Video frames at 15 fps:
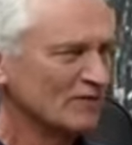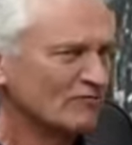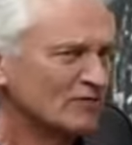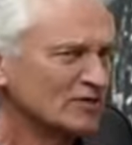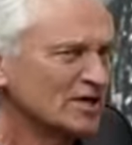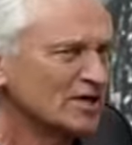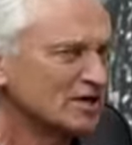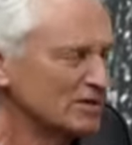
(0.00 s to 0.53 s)

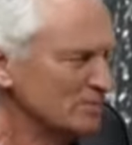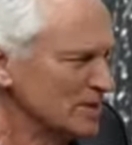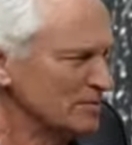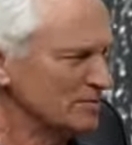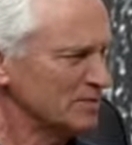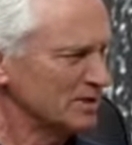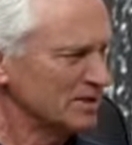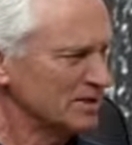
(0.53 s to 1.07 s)
What I
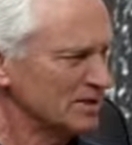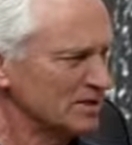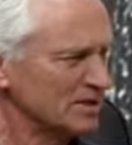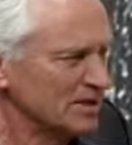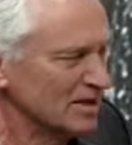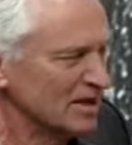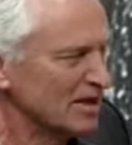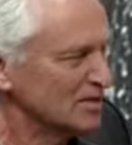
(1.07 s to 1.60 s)
remember
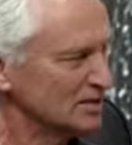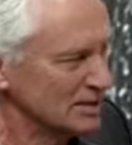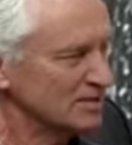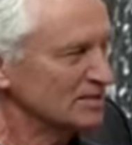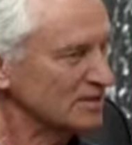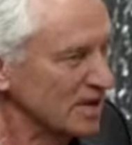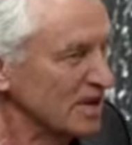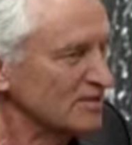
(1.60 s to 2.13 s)
at that
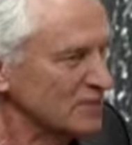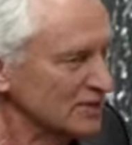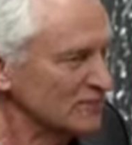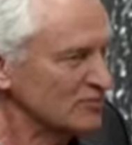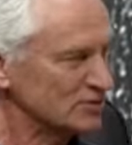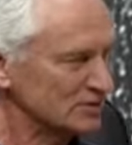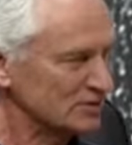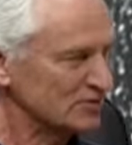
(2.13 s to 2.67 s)
time, it
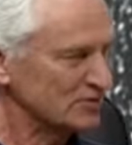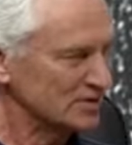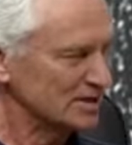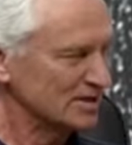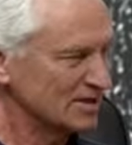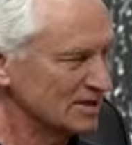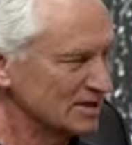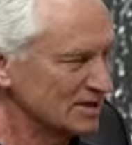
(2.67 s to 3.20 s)
was not
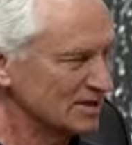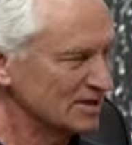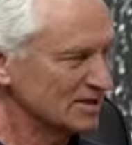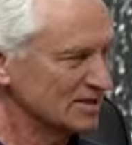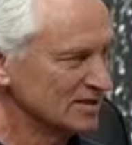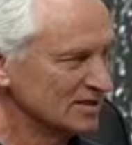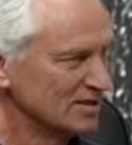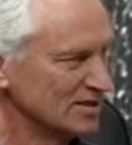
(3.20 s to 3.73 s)

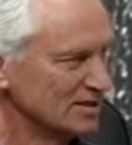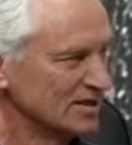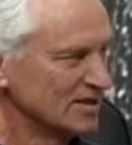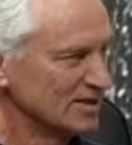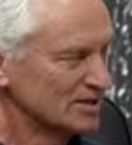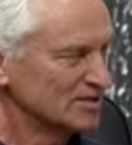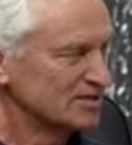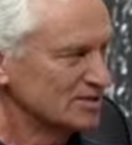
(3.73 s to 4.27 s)

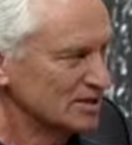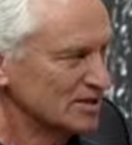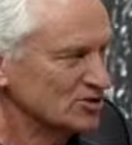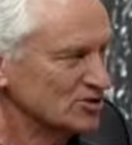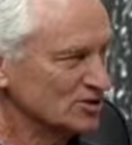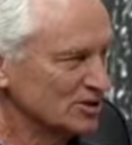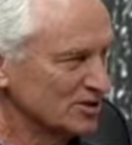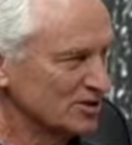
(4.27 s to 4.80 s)

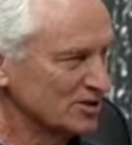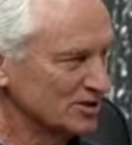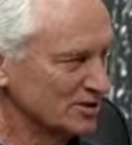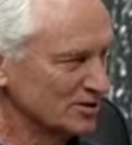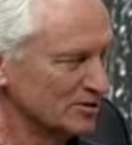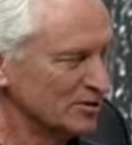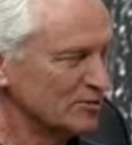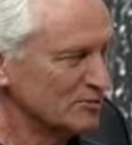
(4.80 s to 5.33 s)
such
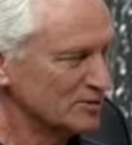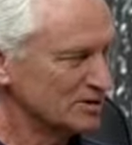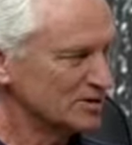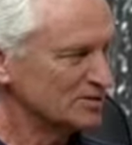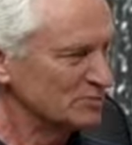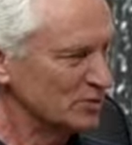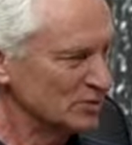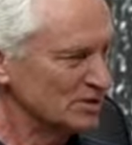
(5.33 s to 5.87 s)
known
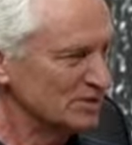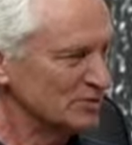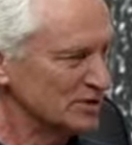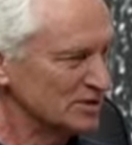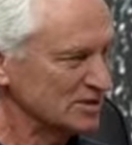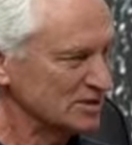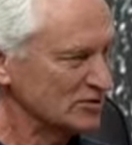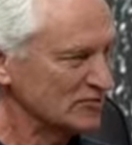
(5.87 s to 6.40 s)
these
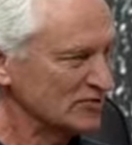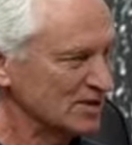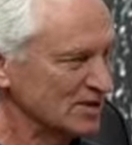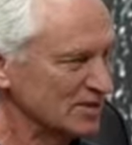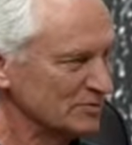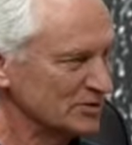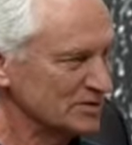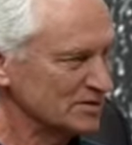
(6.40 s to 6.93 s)
possibilities of
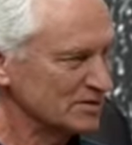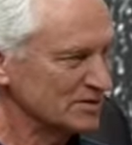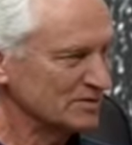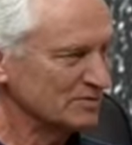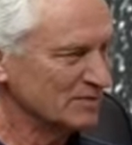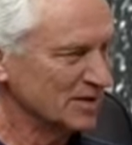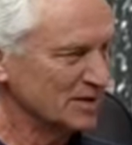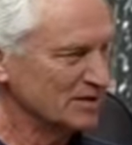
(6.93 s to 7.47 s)
cannabis,
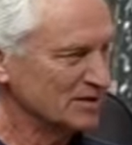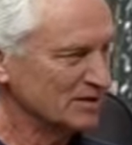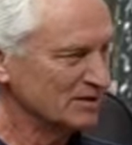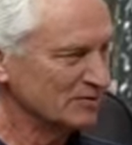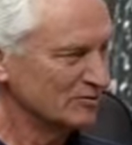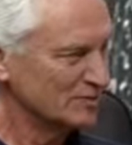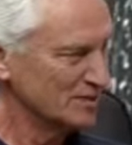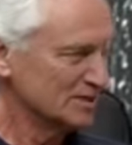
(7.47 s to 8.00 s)
but
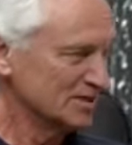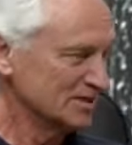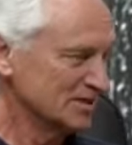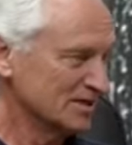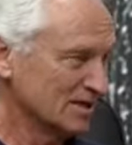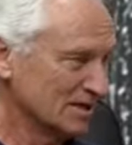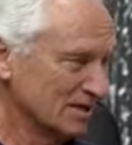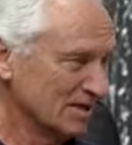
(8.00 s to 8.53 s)
concerning
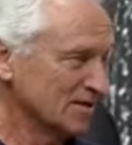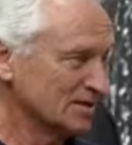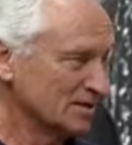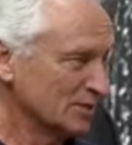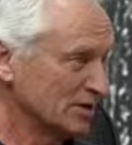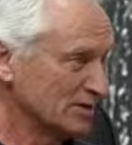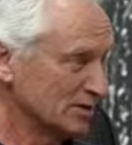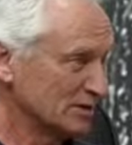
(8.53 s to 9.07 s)

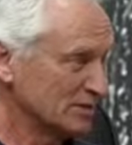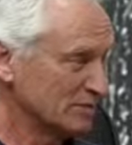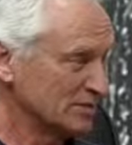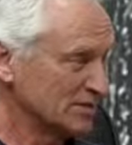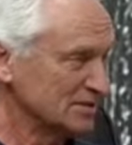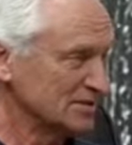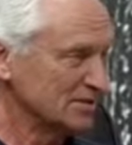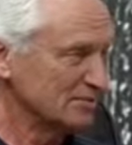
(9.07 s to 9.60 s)
antibiotic
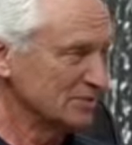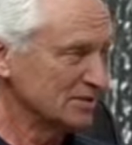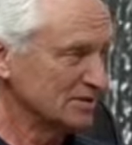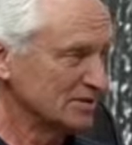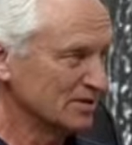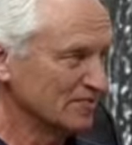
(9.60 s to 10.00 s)
principle,